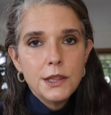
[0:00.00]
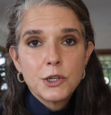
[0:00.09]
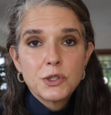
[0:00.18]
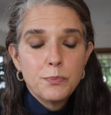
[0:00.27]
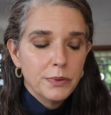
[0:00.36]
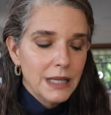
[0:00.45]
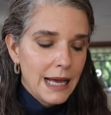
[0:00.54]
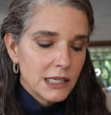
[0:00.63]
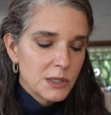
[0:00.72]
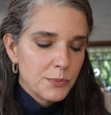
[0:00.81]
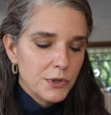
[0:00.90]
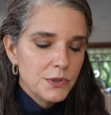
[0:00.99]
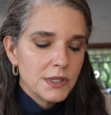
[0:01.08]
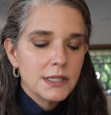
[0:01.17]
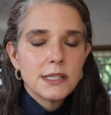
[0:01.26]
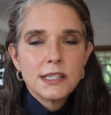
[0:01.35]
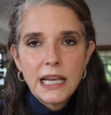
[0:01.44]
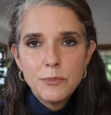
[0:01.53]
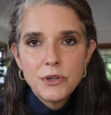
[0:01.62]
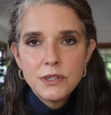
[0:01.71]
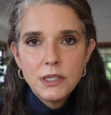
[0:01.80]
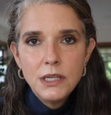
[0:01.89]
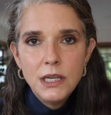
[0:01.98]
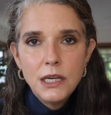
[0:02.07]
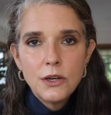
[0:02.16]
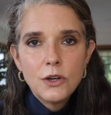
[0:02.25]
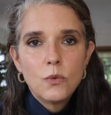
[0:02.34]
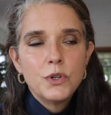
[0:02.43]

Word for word: There's black spruce and cypress in here,